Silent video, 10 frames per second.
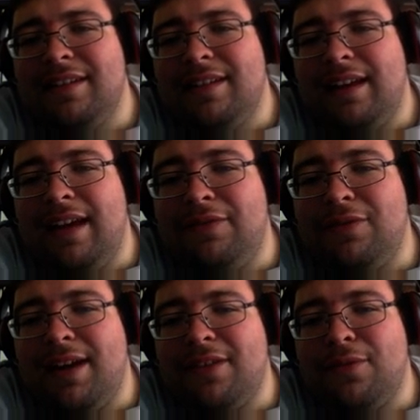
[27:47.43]
I would
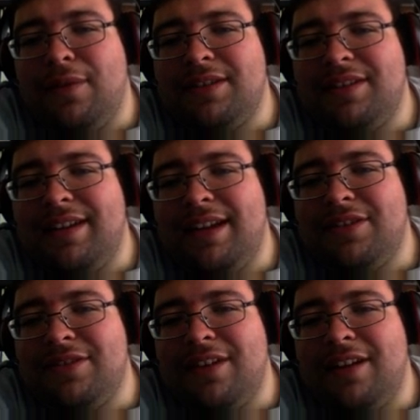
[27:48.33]
rather watch a
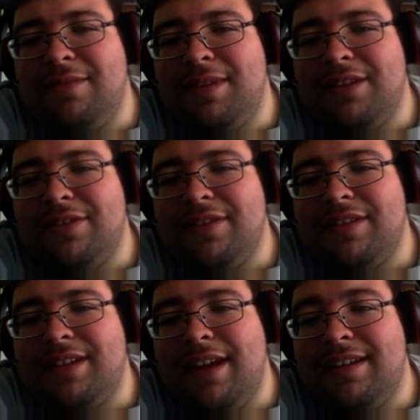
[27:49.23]
nature documentary or
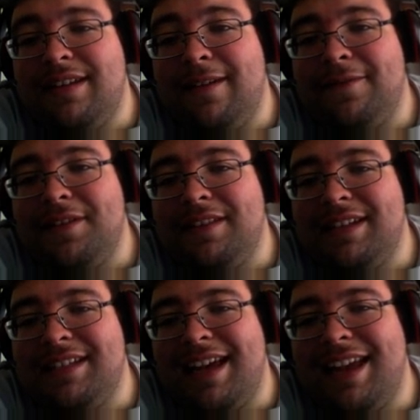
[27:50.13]
definitely
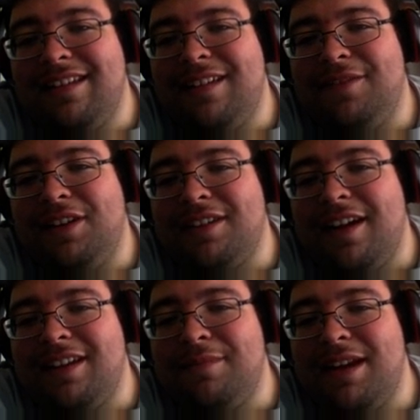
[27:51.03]
scientific
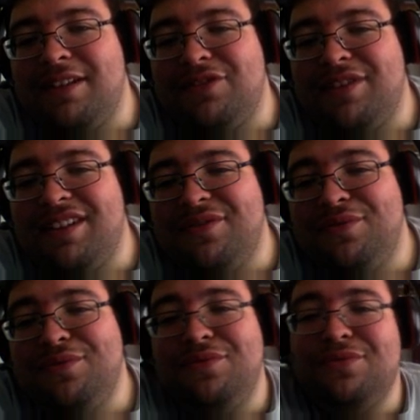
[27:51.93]
documentary.
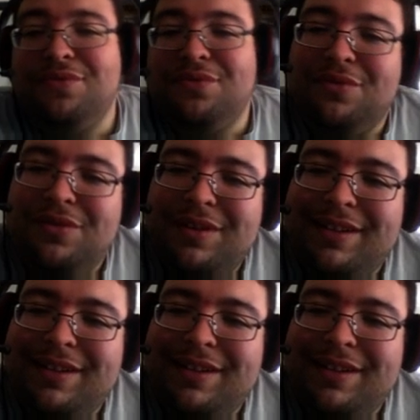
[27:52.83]
Ooh.